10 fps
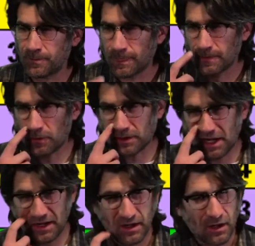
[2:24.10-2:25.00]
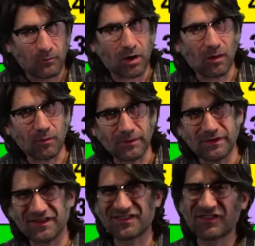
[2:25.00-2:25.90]
Okay, probably
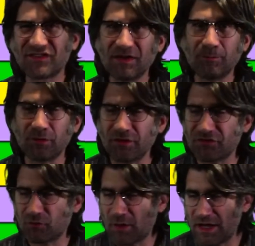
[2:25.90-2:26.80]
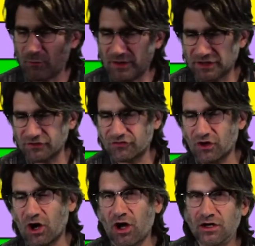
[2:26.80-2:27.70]
the simplest way we can
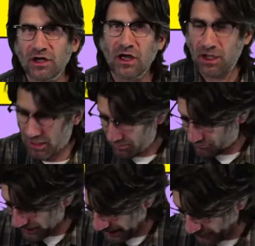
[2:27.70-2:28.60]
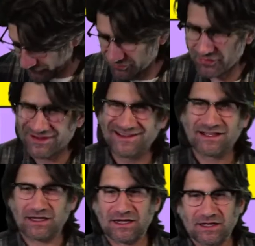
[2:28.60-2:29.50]
talk about
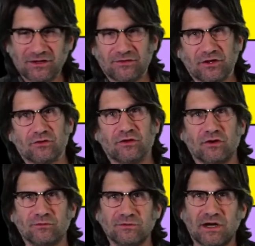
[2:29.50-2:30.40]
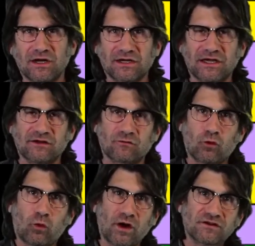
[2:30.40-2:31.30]
the kind of
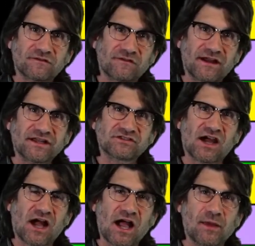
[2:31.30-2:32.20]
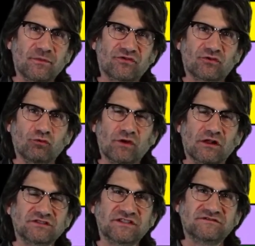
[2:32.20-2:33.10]
quantifying time is through
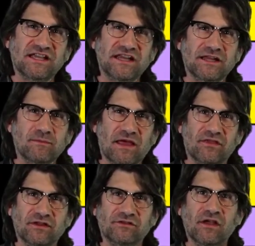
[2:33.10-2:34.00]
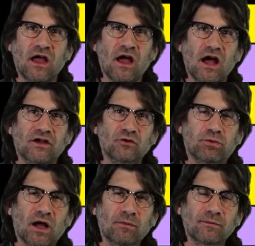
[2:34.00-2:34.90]
relative dating methods. You
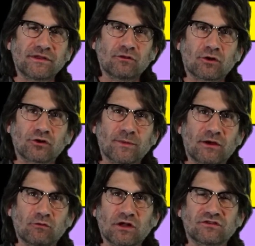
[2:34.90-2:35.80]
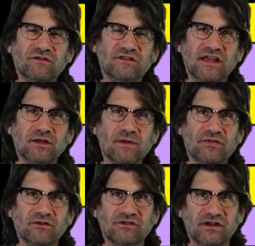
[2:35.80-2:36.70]
probably learned about relative dating
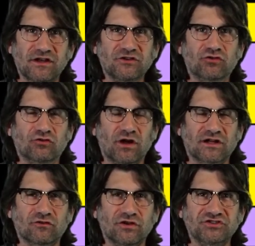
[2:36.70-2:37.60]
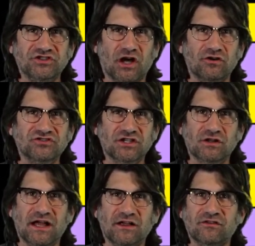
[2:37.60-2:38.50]
methods in an introductory geology
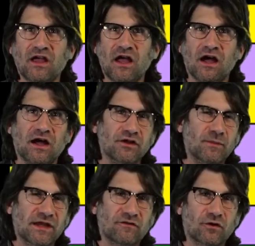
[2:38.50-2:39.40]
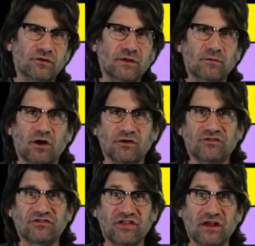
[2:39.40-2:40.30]
class. You might have heard them called
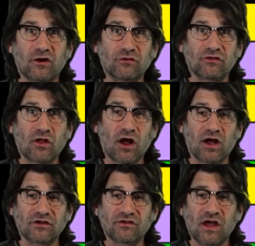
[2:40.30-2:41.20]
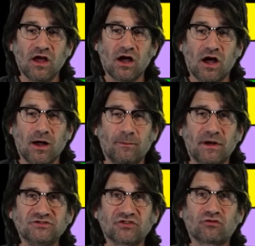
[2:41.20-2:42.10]
Steno's laws, but
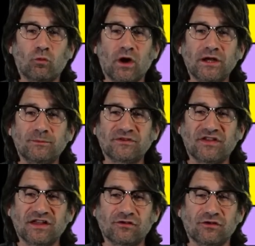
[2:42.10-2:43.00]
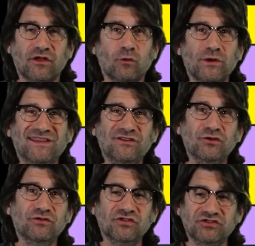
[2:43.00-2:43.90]
just one in particular that we
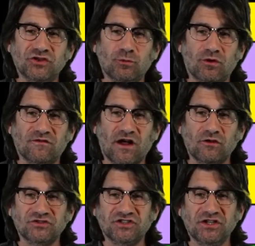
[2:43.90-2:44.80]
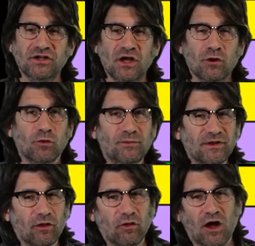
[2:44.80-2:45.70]
use in geomorphology would be
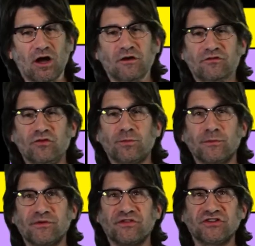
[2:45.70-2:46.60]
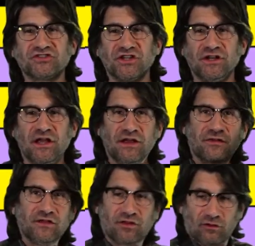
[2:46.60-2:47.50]
the law of superposition.
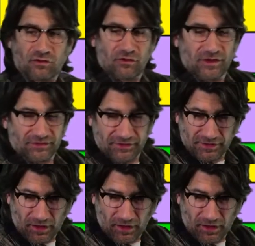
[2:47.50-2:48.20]
That the